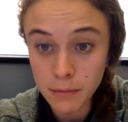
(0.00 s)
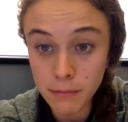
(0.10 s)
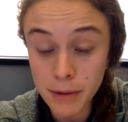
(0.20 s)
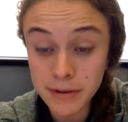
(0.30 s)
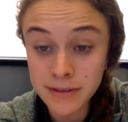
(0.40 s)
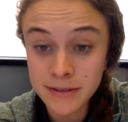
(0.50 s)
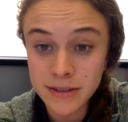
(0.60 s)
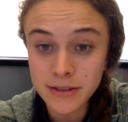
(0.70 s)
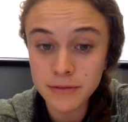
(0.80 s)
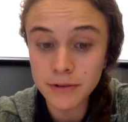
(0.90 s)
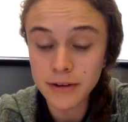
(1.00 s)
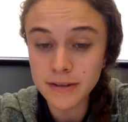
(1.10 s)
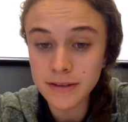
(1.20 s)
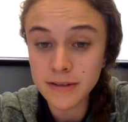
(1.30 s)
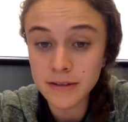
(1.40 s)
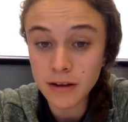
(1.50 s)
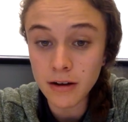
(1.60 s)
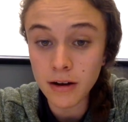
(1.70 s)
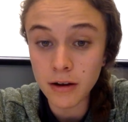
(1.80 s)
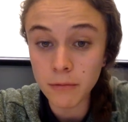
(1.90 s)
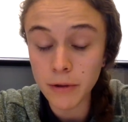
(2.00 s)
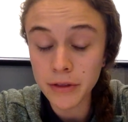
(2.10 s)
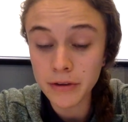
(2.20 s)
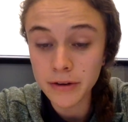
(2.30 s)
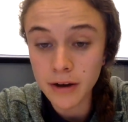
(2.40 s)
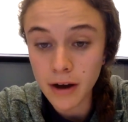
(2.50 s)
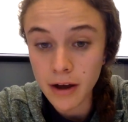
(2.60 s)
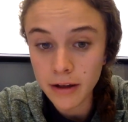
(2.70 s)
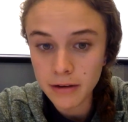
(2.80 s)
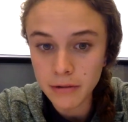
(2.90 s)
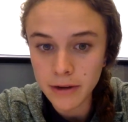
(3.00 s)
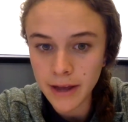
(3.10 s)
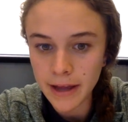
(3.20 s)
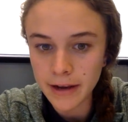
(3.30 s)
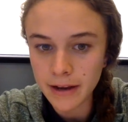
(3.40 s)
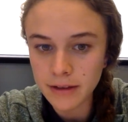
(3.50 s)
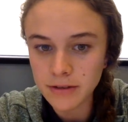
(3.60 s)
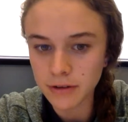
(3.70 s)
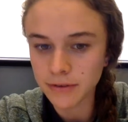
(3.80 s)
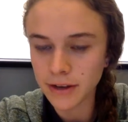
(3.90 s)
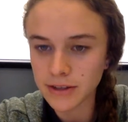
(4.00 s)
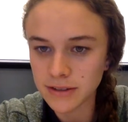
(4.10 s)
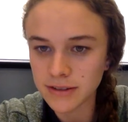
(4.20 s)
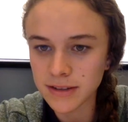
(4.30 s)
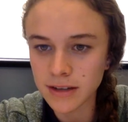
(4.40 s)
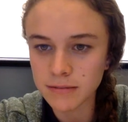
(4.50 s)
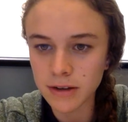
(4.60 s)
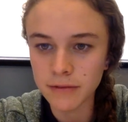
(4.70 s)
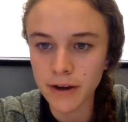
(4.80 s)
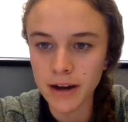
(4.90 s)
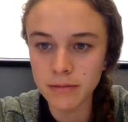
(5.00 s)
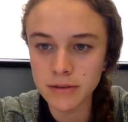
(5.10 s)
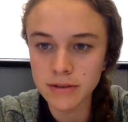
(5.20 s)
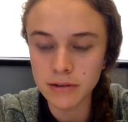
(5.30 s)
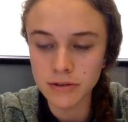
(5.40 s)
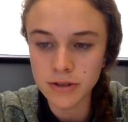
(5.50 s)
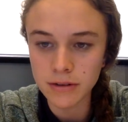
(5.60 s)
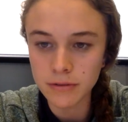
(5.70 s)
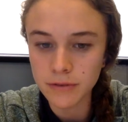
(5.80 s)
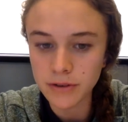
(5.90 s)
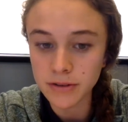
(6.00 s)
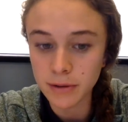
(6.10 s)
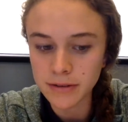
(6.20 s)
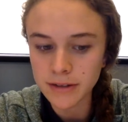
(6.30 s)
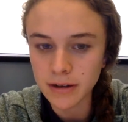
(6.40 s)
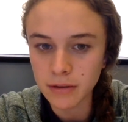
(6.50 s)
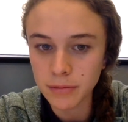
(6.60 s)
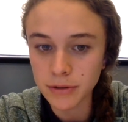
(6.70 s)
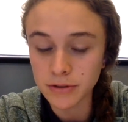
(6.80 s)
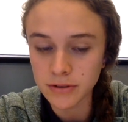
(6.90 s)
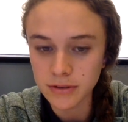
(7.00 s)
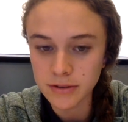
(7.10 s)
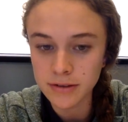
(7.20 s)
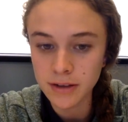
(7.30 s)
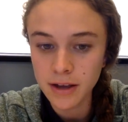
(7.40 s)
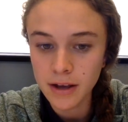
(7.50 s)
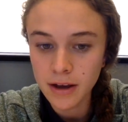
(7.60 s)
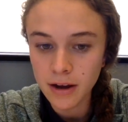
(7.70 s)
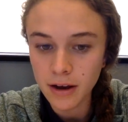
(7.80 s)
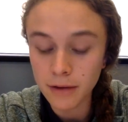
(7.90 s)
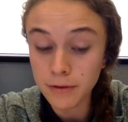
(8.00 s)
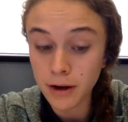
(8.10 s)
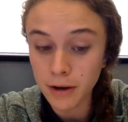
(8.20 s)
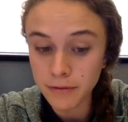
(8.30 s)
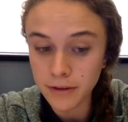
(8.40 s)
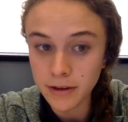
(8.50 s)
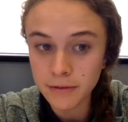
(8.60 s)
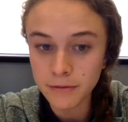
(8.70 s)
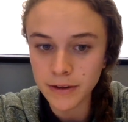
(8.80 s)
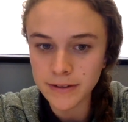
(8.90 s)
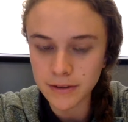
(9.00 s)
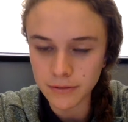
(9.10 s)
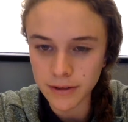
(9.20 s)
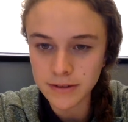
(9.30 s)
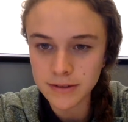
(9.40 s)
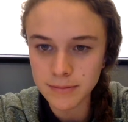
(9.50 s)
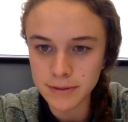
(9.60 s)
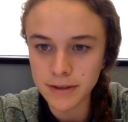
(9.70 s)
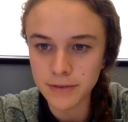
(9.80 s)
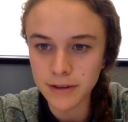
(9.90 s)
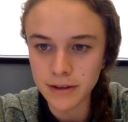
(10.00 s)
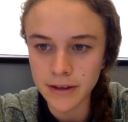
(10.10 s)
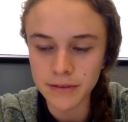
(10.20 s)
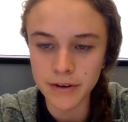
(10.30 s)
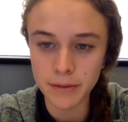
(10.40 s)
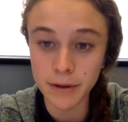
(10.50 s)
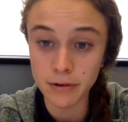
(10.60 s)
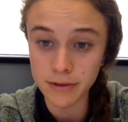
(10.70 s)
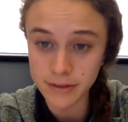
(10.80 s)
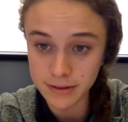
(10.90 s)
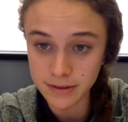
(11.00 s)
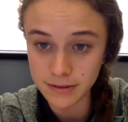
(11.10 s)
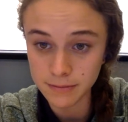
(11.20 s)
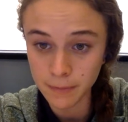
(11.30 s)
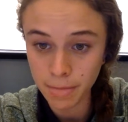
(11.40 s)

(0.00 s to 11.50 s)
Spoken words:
My presentation focuses on whether or not organic certification schemes are a viable solution for small-scale producers of coffee facing risks, specifically environmental risks.